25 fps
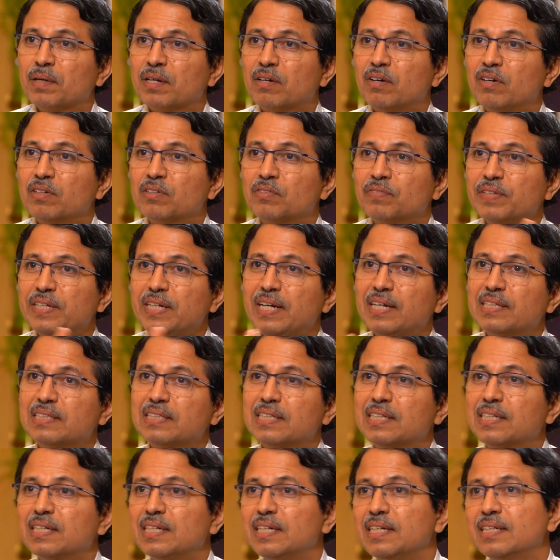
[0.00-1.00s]
Because we had
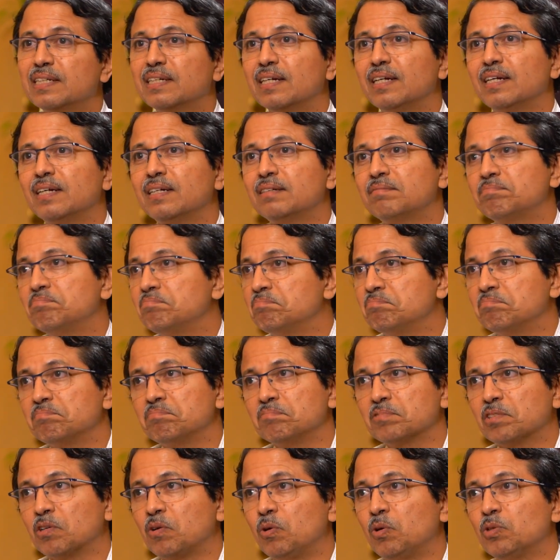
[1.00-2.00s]
generated
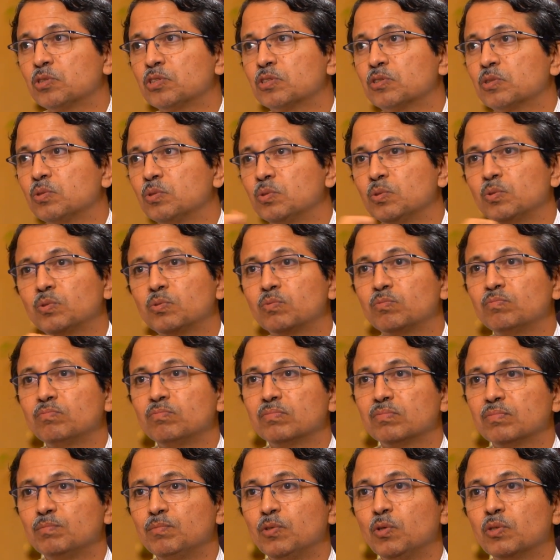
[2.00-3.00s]
close to
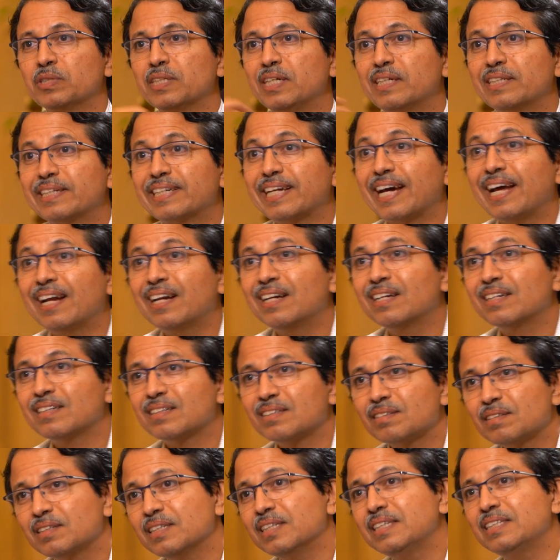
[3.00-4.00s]
more than 10
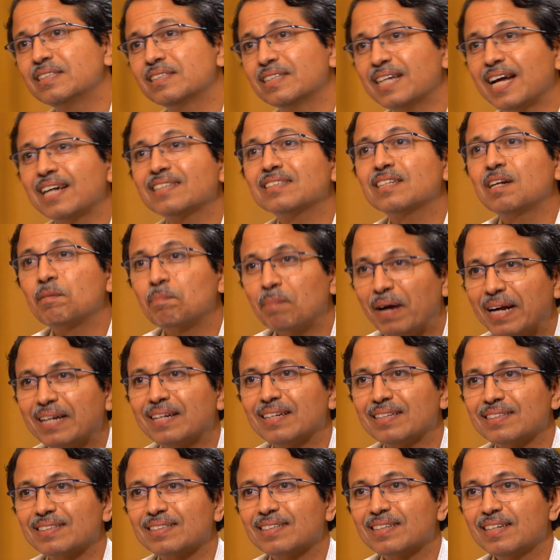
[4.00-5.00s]
international
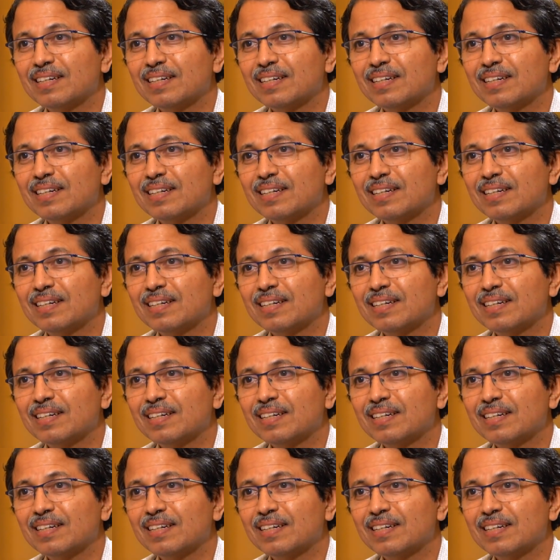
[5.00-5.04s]
patents.